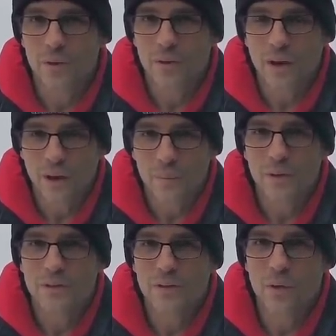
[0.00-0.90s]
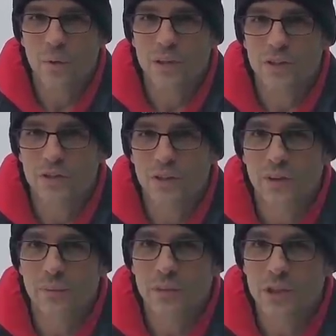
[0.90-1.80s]
carbon
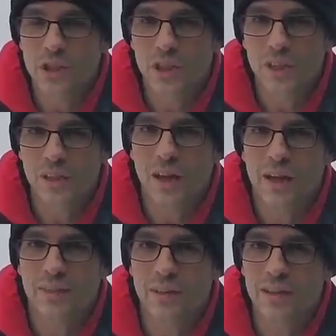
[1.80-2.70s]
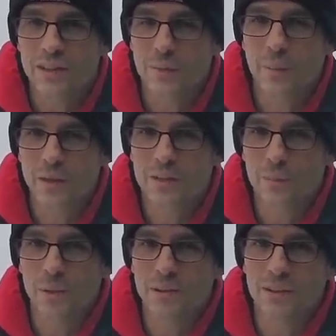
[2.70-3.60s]
sequestering machine and the linchpin
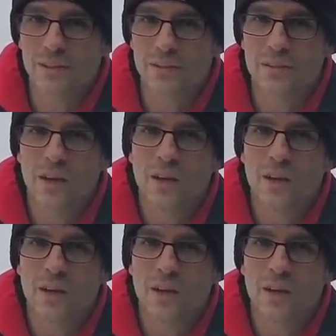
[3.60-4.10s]
species